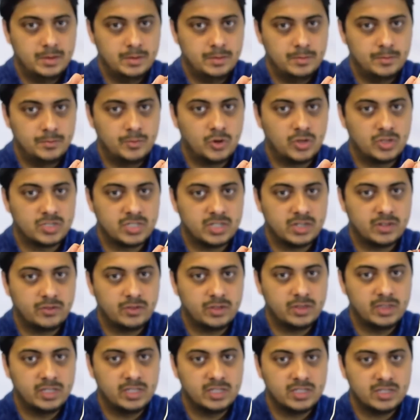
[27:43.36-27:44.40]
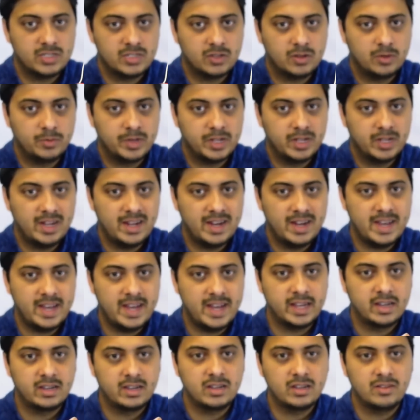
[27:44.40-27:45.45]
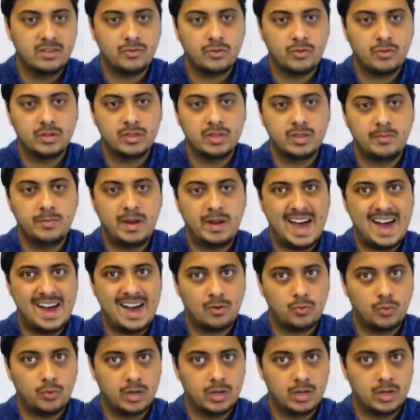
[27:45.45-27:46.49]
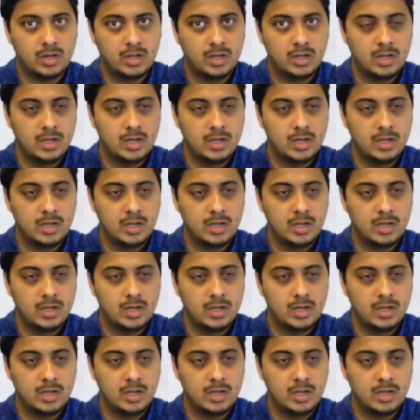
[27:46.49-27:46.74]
and negative on the black one,